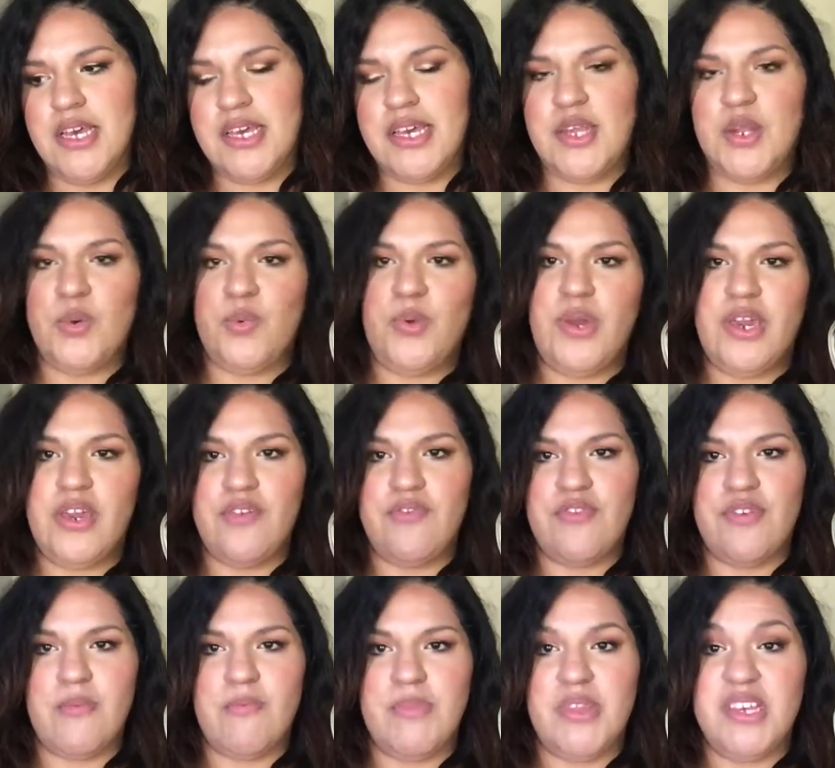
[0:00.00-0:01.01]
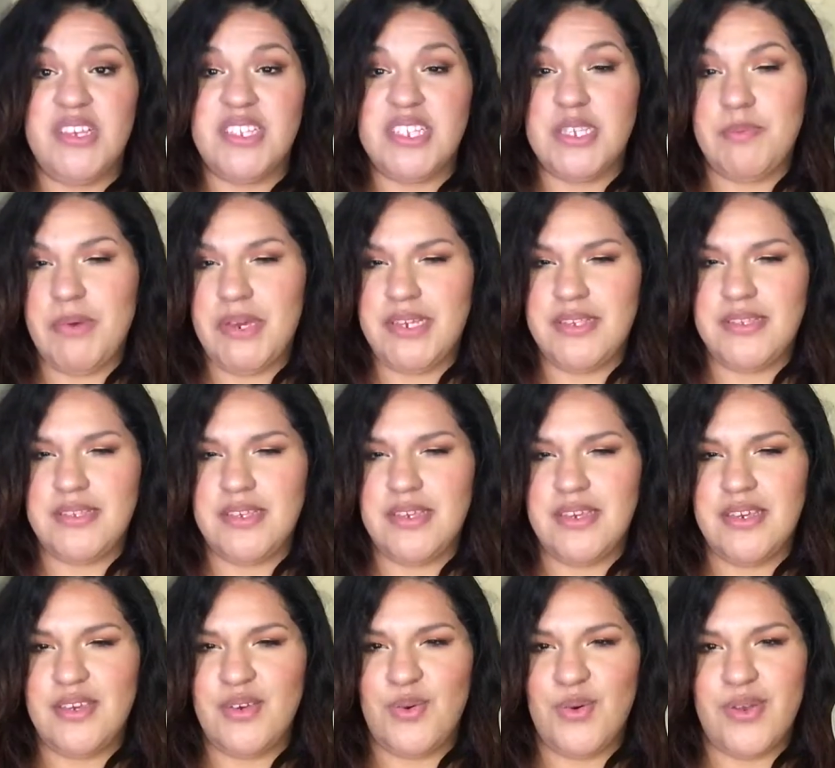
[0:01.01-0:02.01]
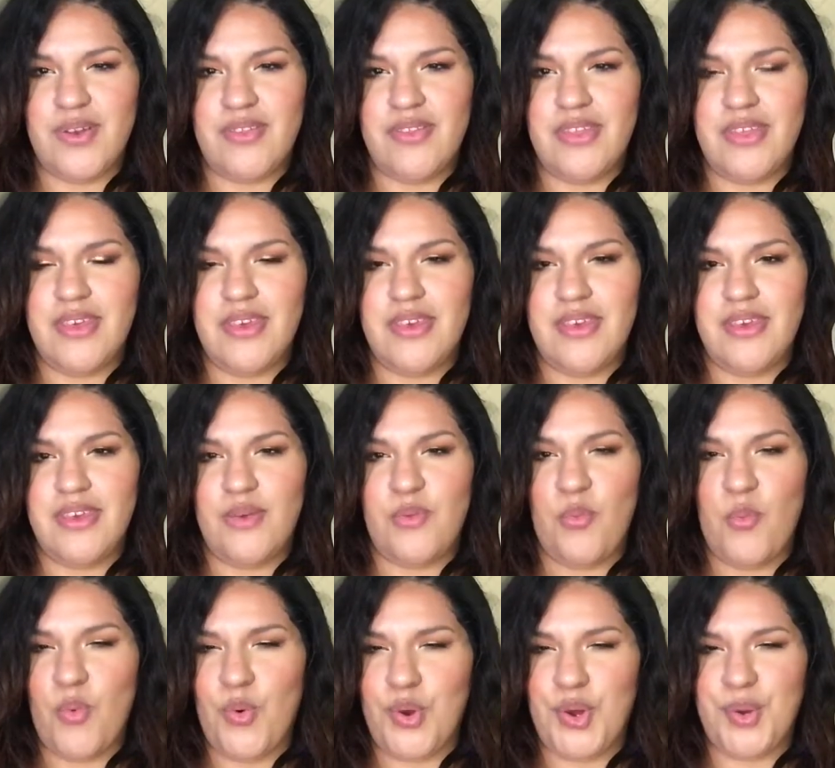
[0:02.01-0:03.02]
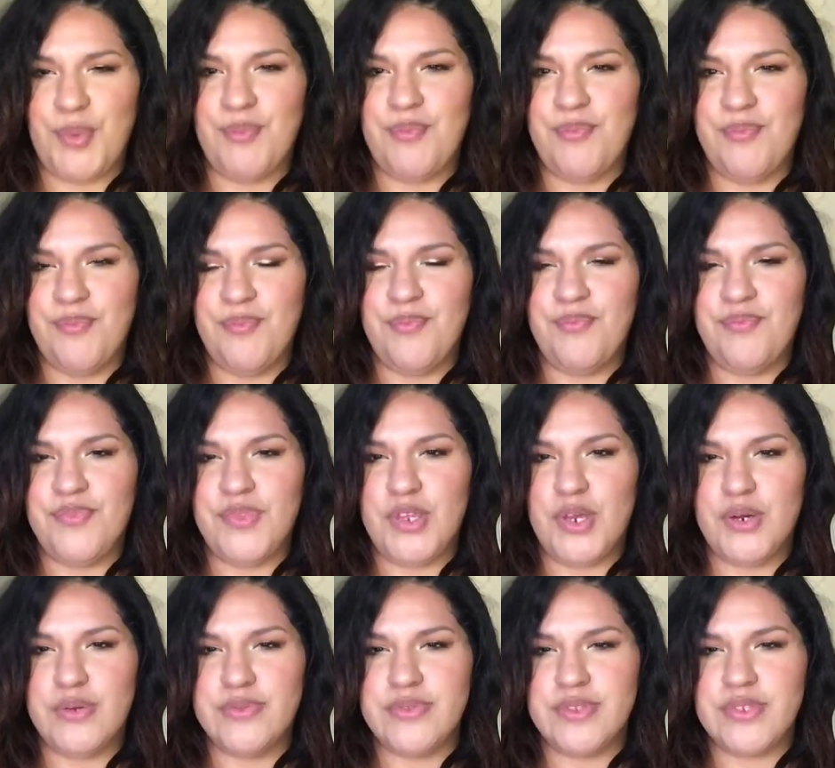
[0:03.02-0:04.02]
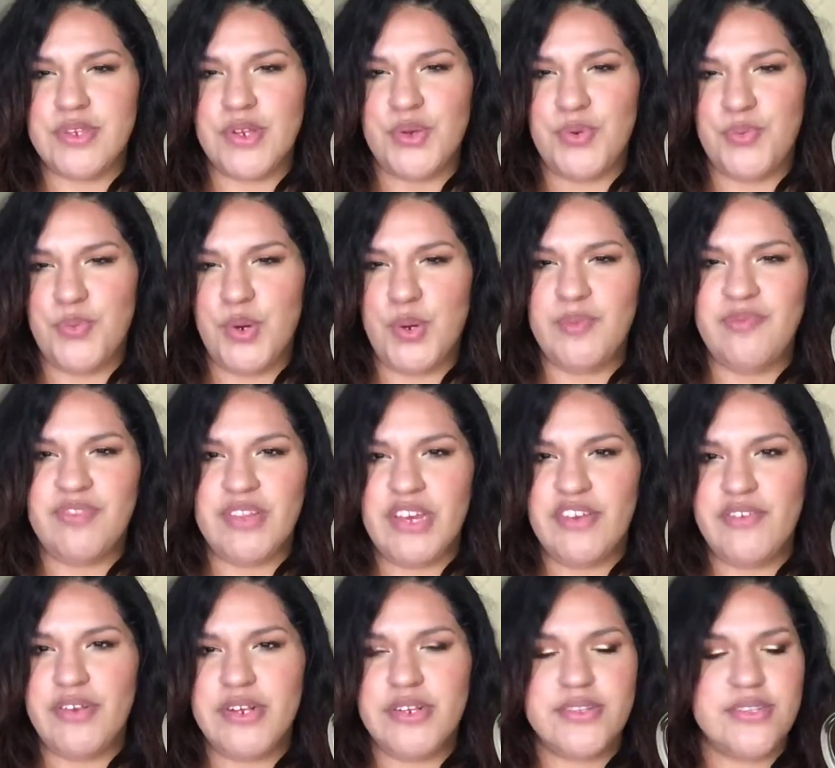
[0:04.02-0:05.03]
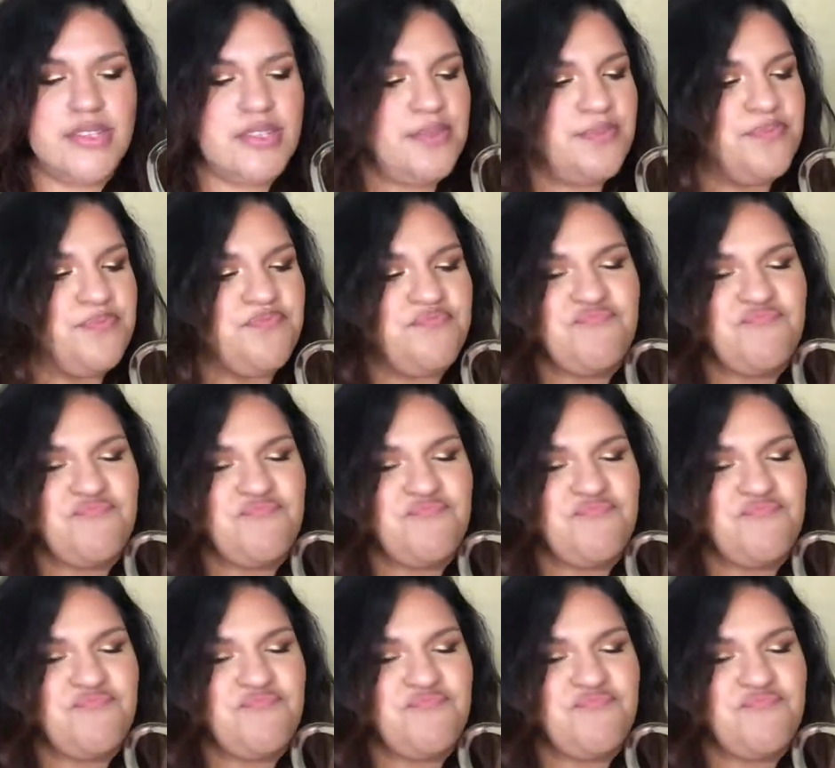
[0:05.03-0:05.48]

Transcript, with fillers: get away from the spicy or the warm tones or warm flavors,